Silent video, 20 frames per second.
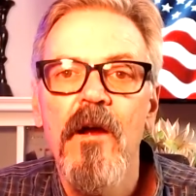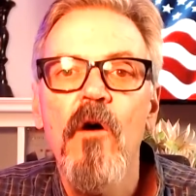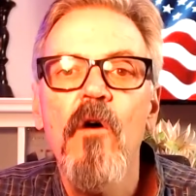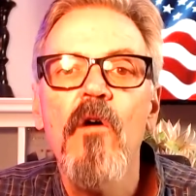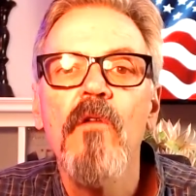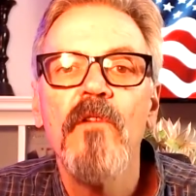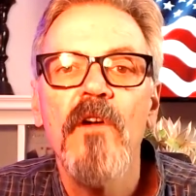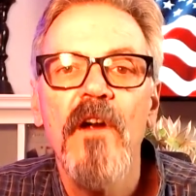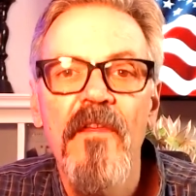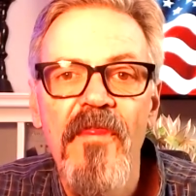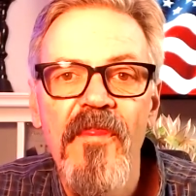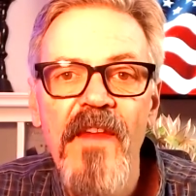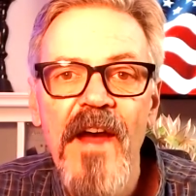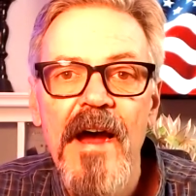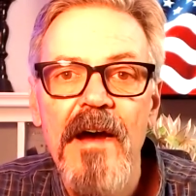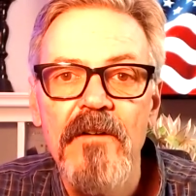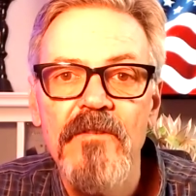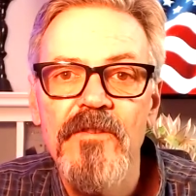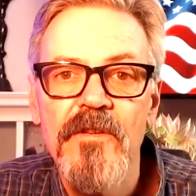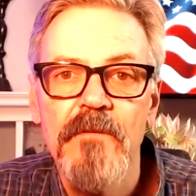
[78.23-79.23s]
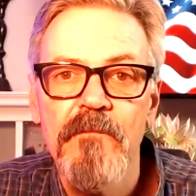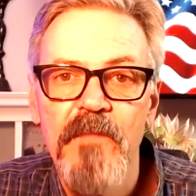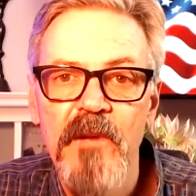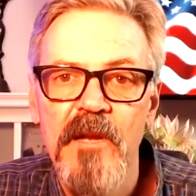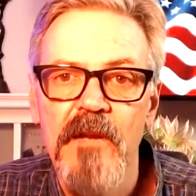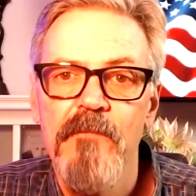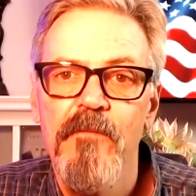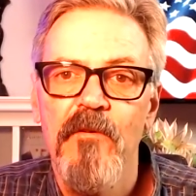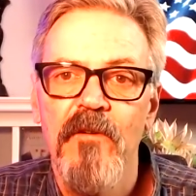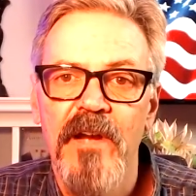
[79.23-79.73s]
over 1,000
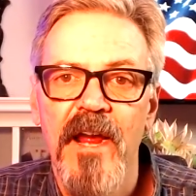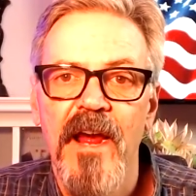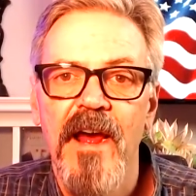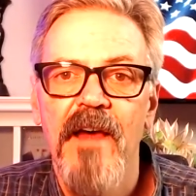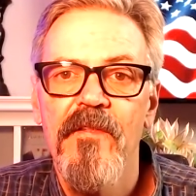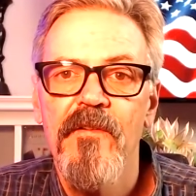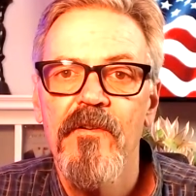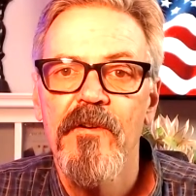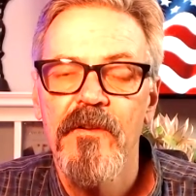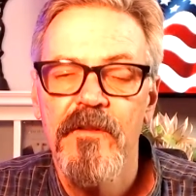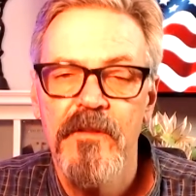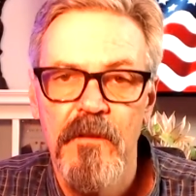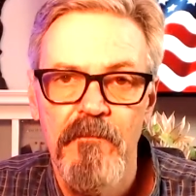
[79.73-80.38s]
people gathered at the